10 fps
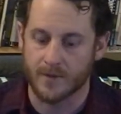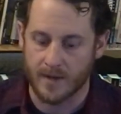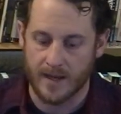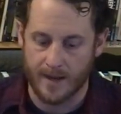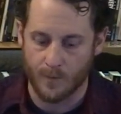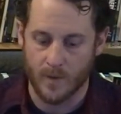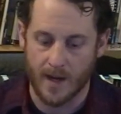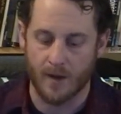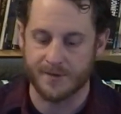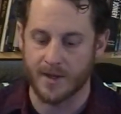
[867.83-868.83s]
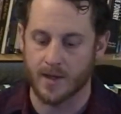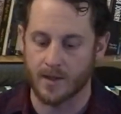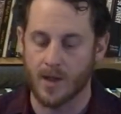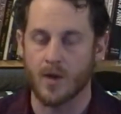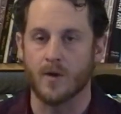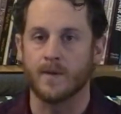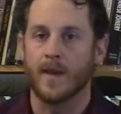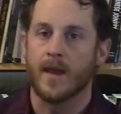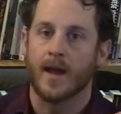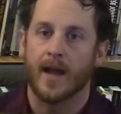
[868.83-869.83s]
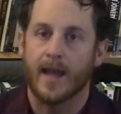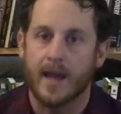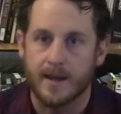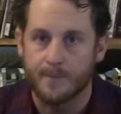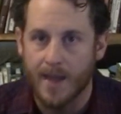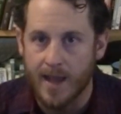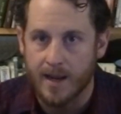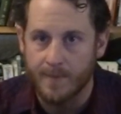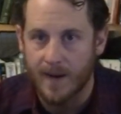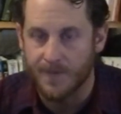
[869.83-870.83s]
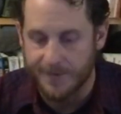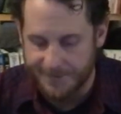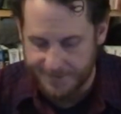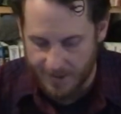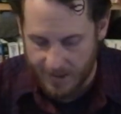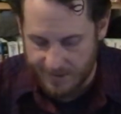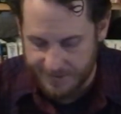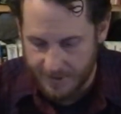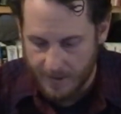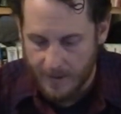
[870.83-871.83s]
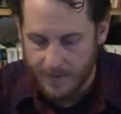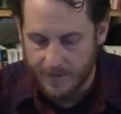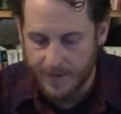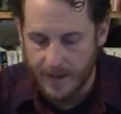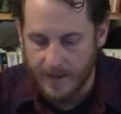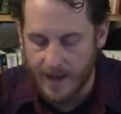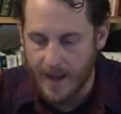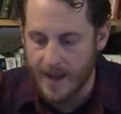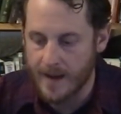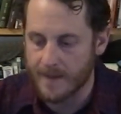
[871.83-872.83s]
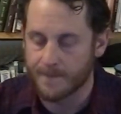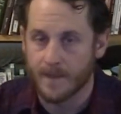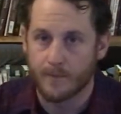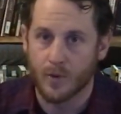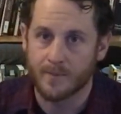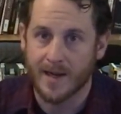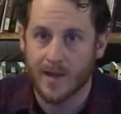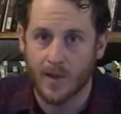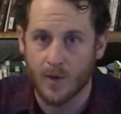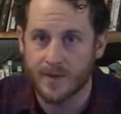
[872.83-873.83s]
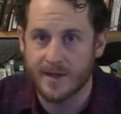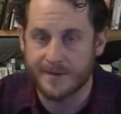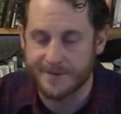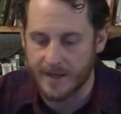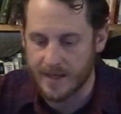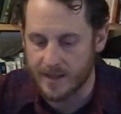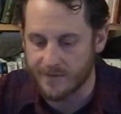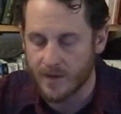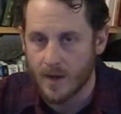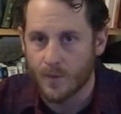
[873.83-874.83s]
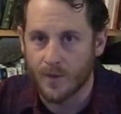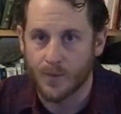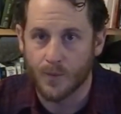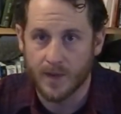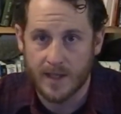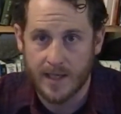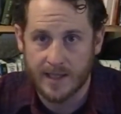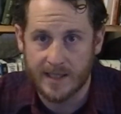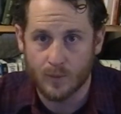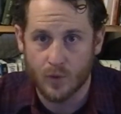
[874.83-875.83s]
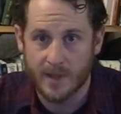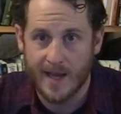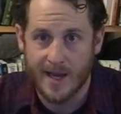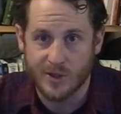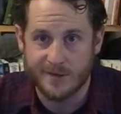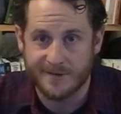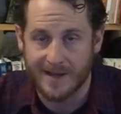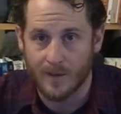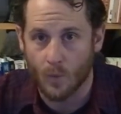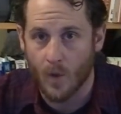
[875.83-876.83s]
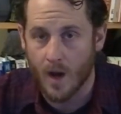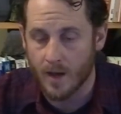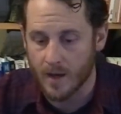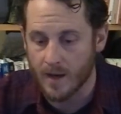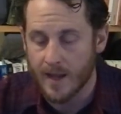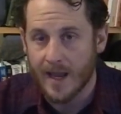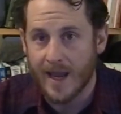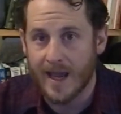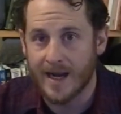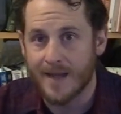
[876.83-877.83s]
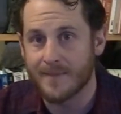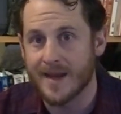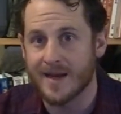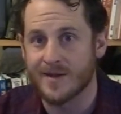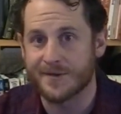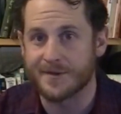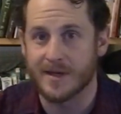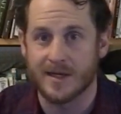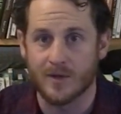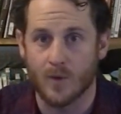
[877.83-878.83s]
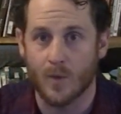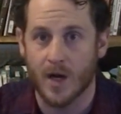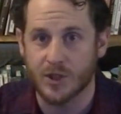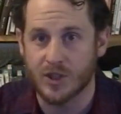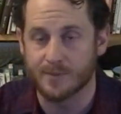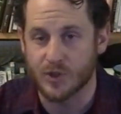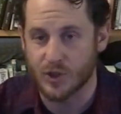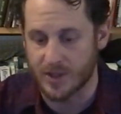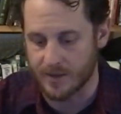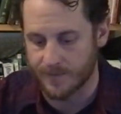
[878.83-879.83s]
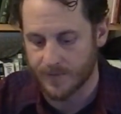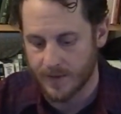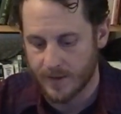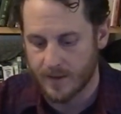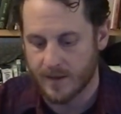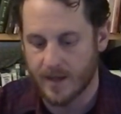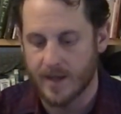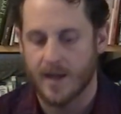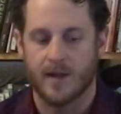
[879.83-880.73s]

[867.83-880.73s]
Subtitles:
camp. When I was on alone, I had a bag about this size that I put my clothing inside of with really clean wood ashes and water, and I made this thing into a washing machine. Okay,